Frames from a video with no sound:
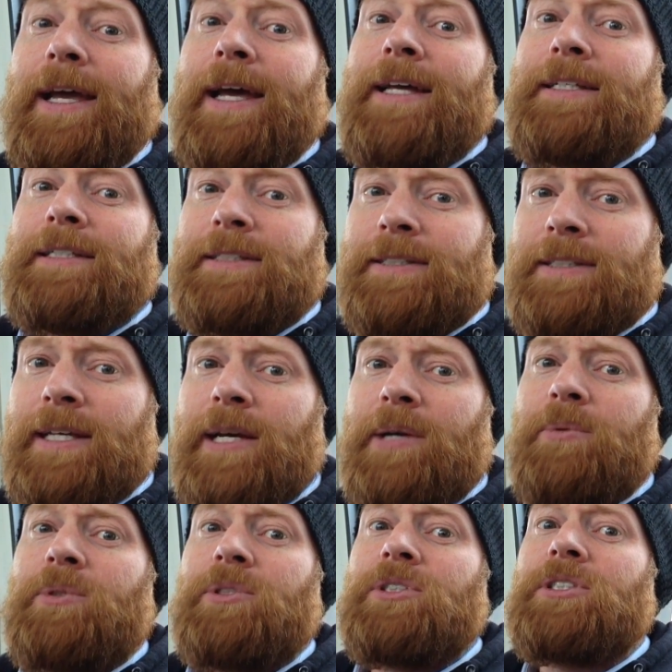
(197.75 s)
Yes,
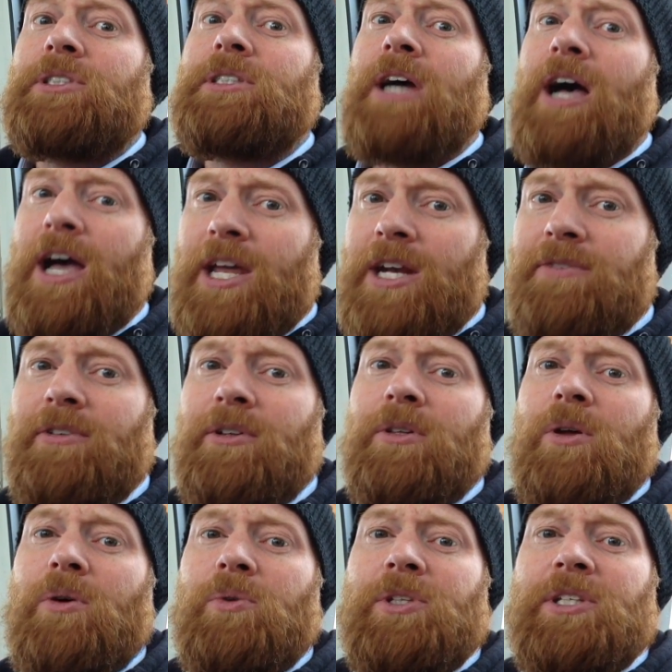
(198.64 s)
I was kind of a
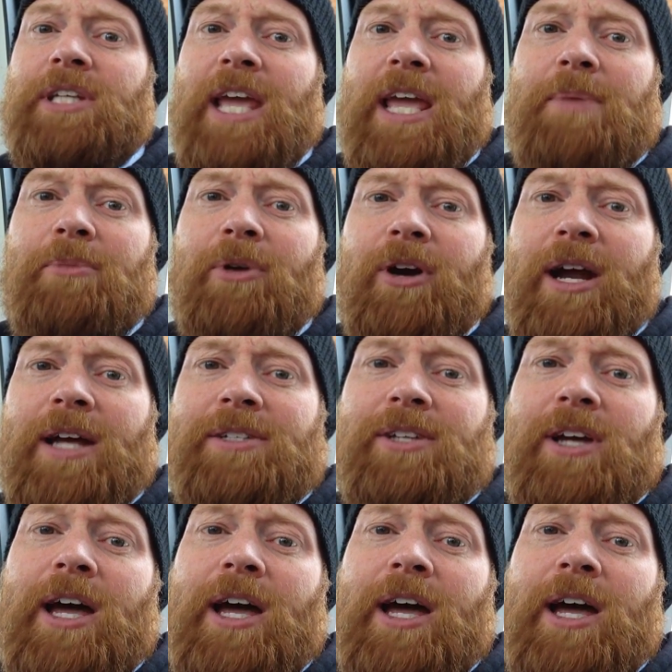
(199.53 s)
lonely gamer at